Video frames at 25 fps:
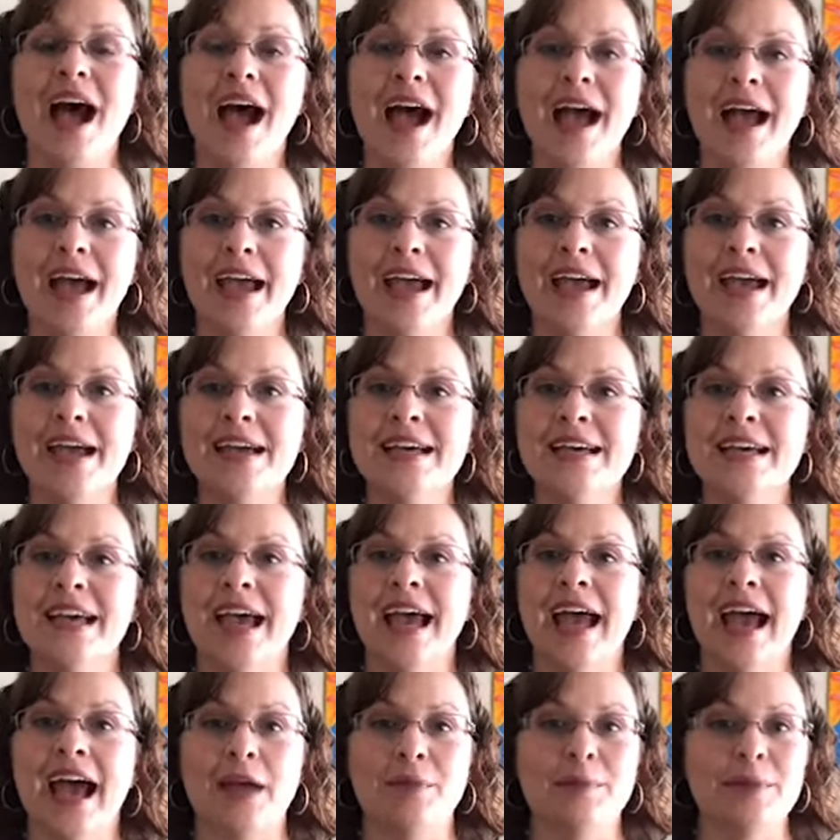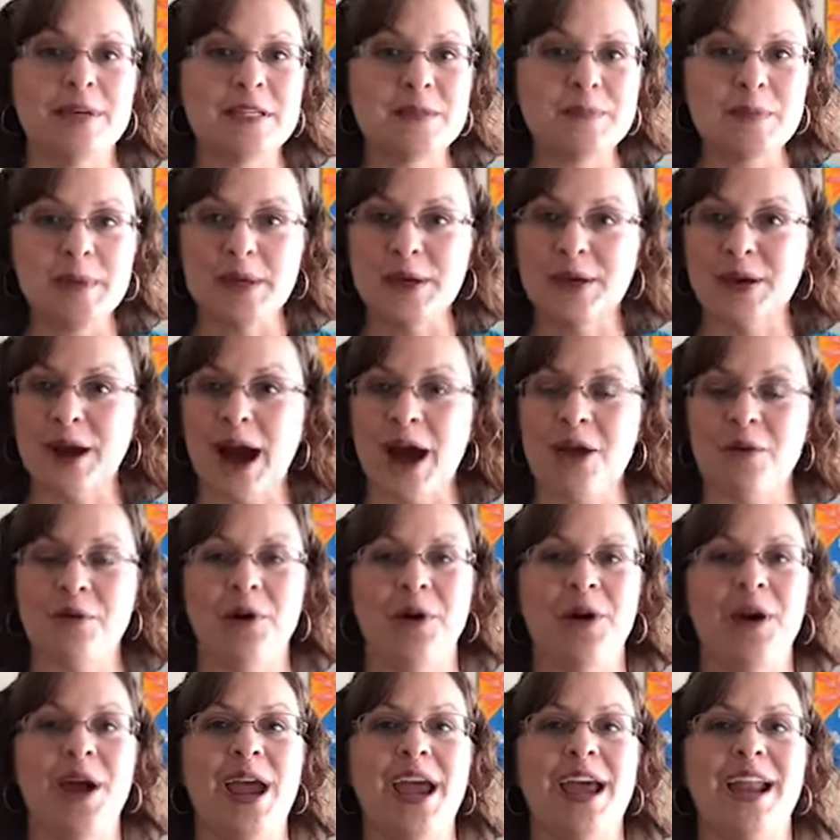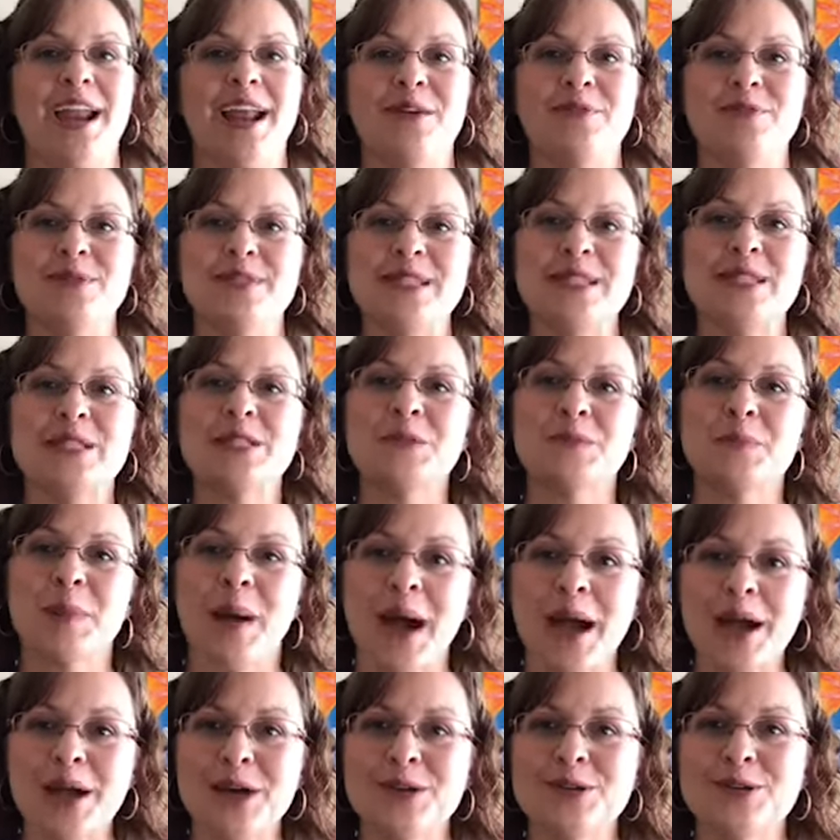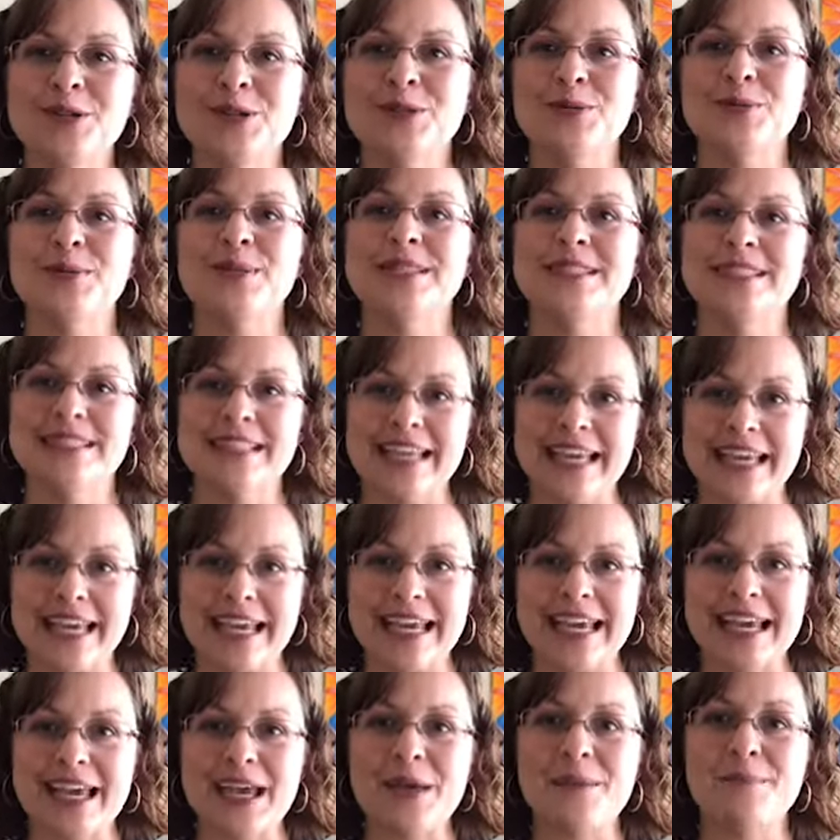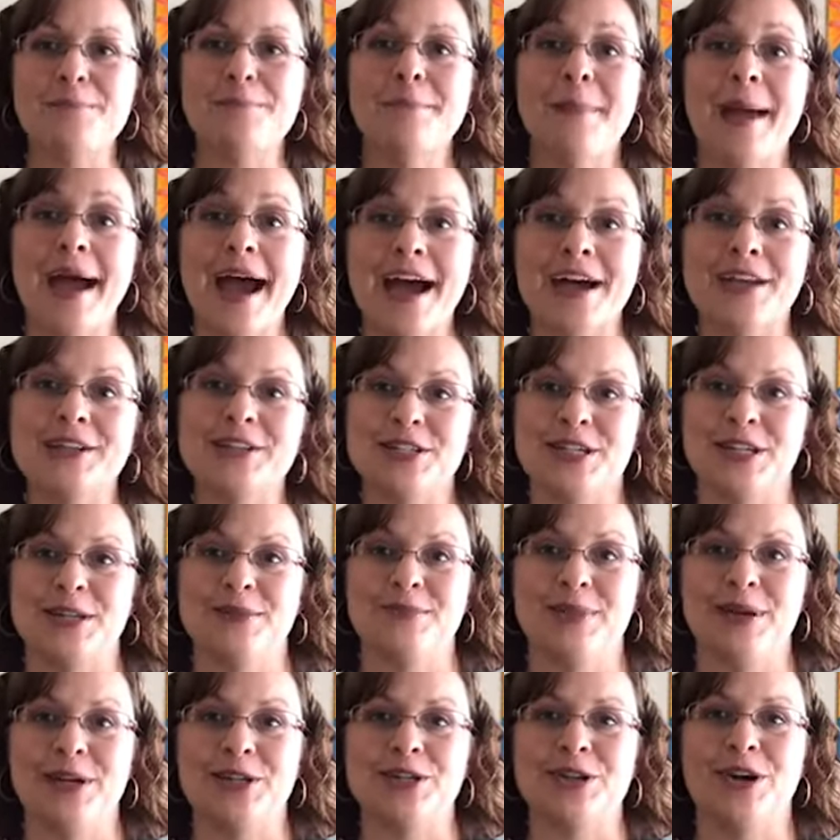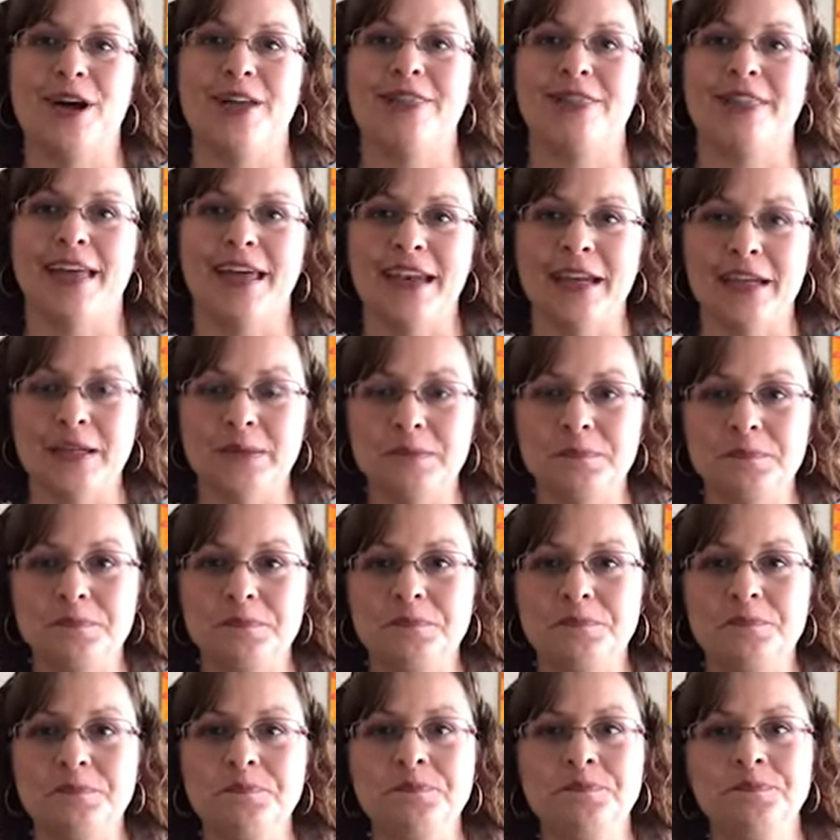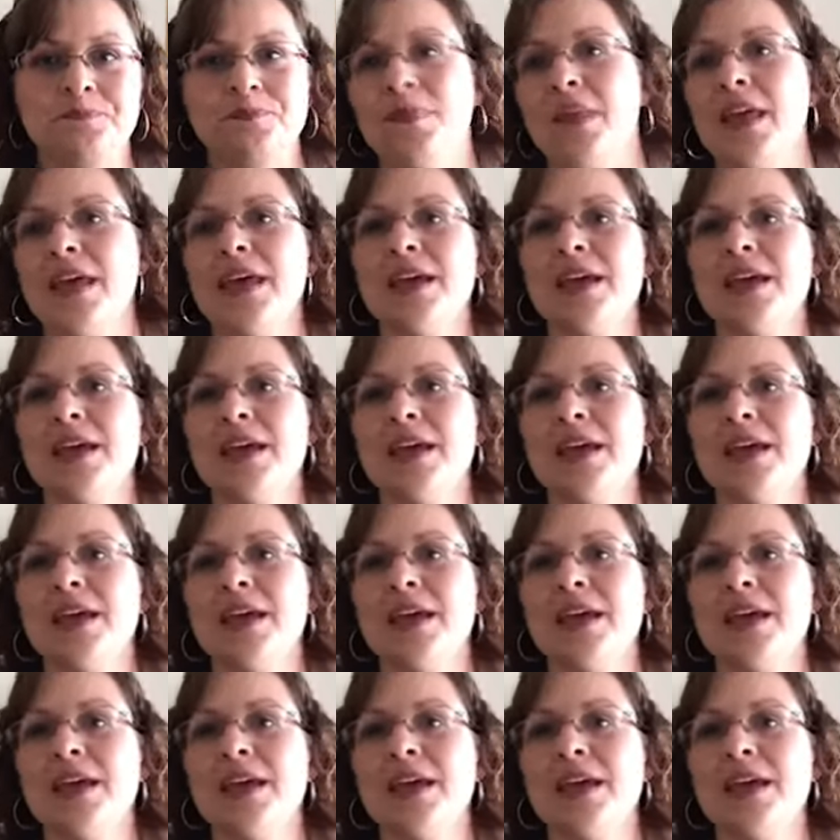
I had my speaker hour and I was inspired to sing Imagine by John Lennon.